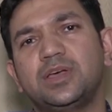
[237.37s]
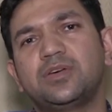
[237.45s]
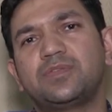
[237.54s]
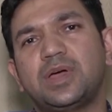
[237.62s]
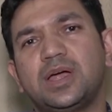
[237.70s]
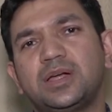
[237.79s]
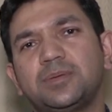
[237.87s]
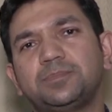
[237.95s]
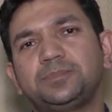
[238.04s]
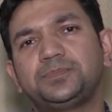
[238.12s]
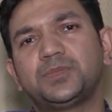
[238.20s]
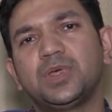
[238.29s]
fat.
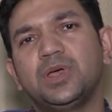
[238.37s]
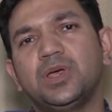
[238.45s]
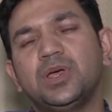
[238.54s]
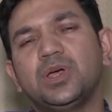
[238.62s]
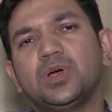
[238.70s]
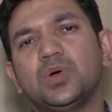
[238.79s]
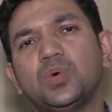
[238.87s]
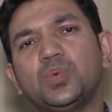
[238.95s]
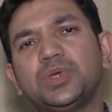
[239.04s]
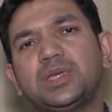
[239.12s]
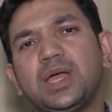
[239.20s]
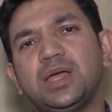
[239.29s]

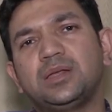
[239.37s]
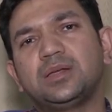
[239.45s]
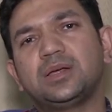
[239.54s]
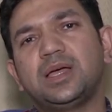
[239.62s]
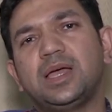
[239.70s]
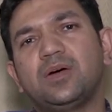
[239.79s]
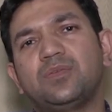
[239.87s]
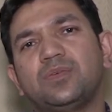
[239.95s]
We can have